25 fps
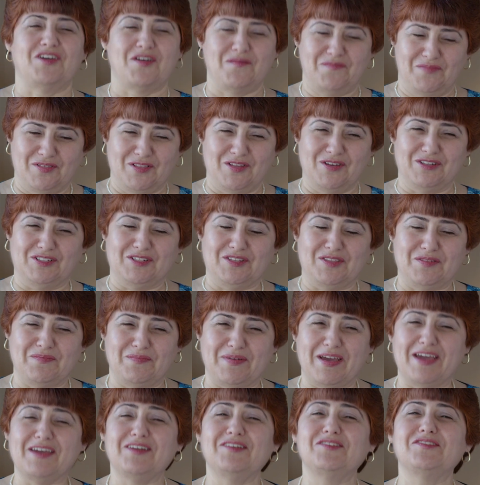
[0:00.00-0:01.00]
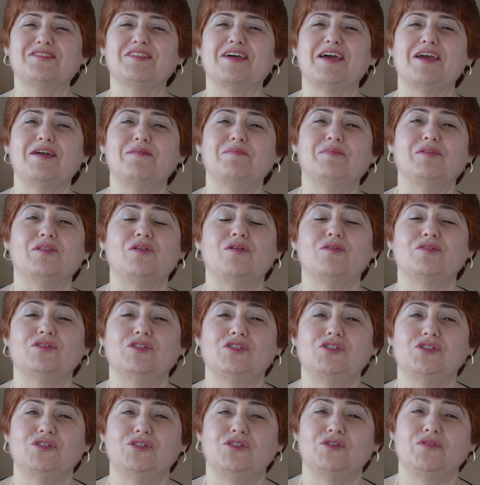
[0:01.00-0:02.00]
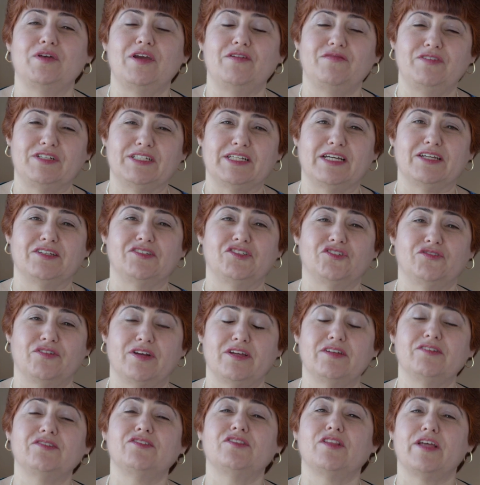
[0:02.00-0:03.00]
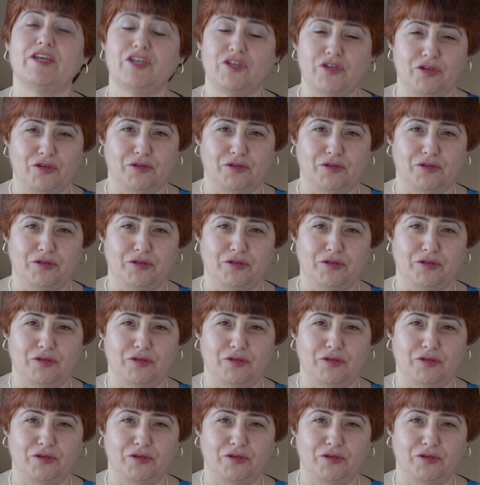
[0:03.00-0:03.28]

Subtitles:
don't belong to the bank, they belong to everyday Australians like